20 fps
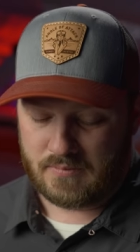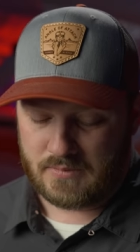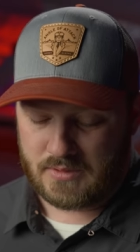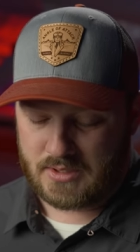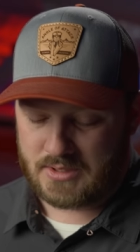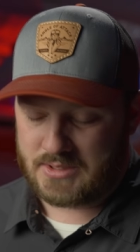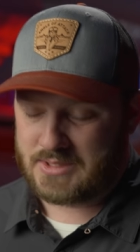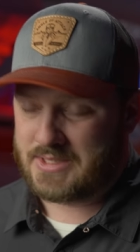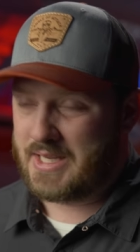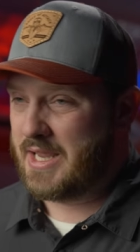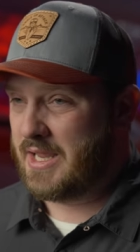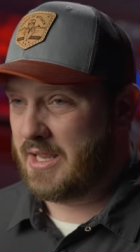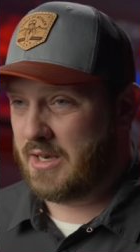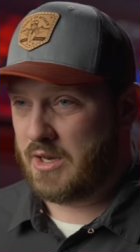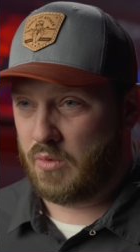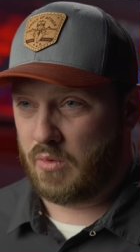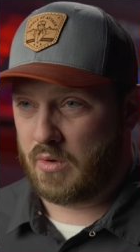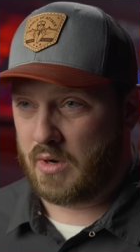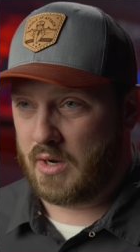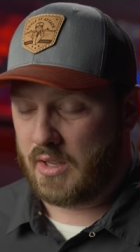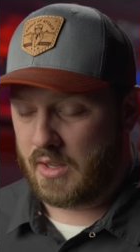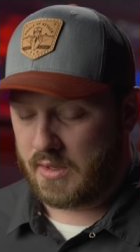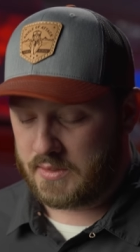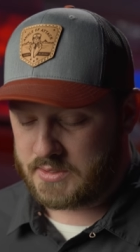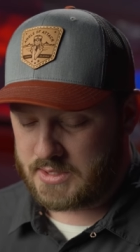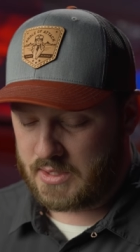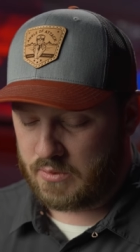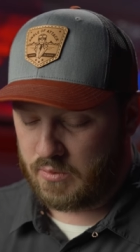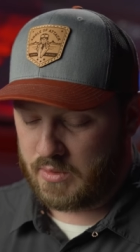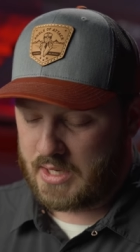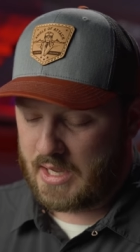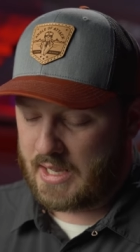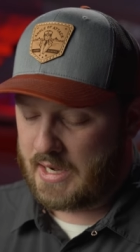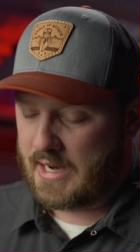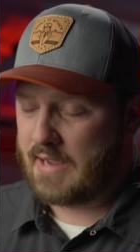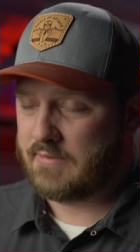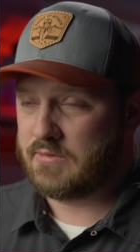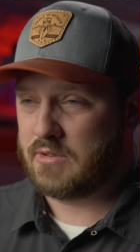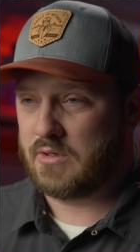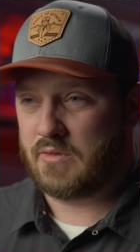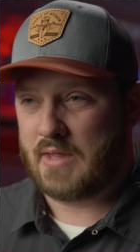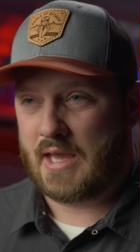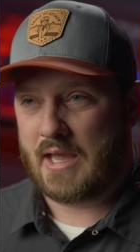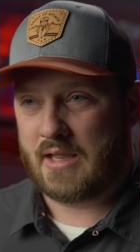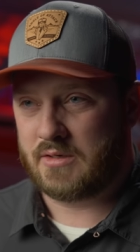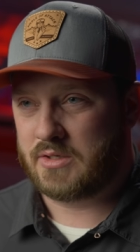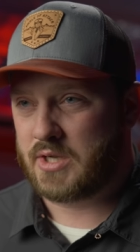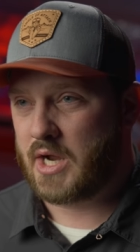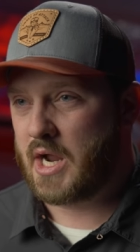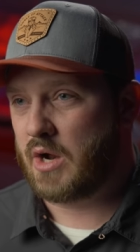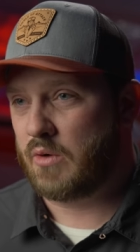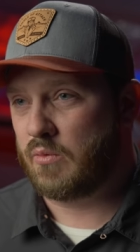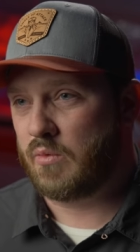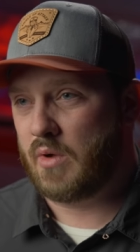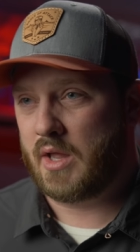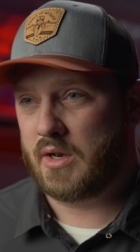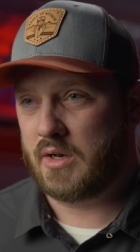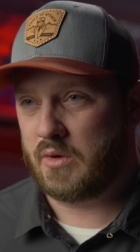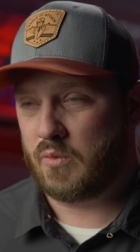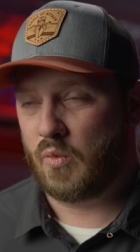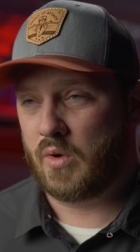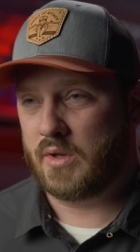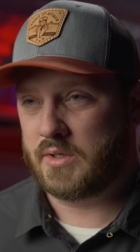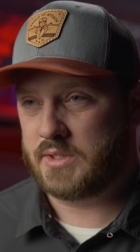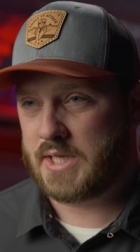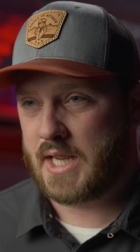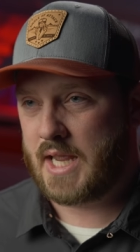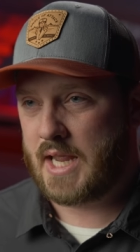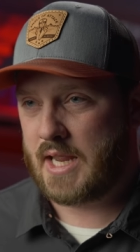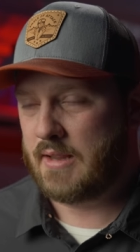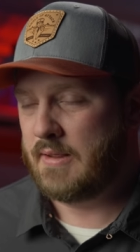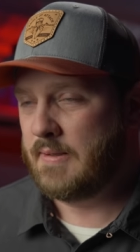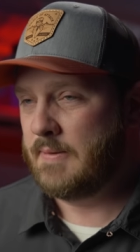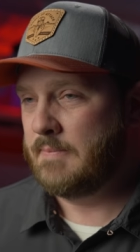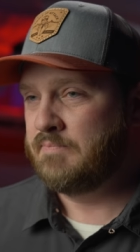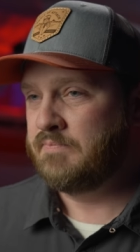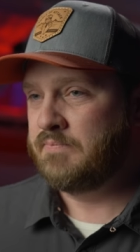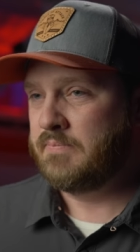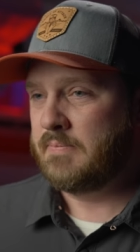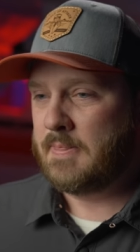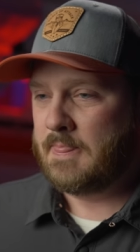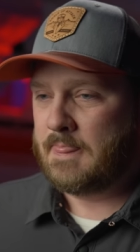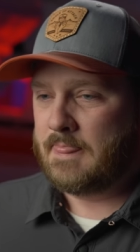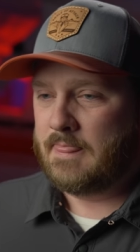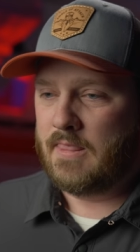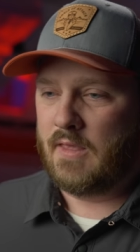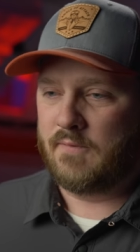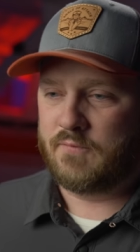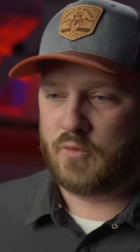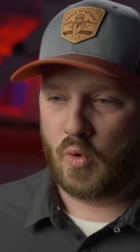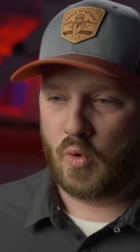to stay anywhere else, and we kind of have to do that entire run in one day. Of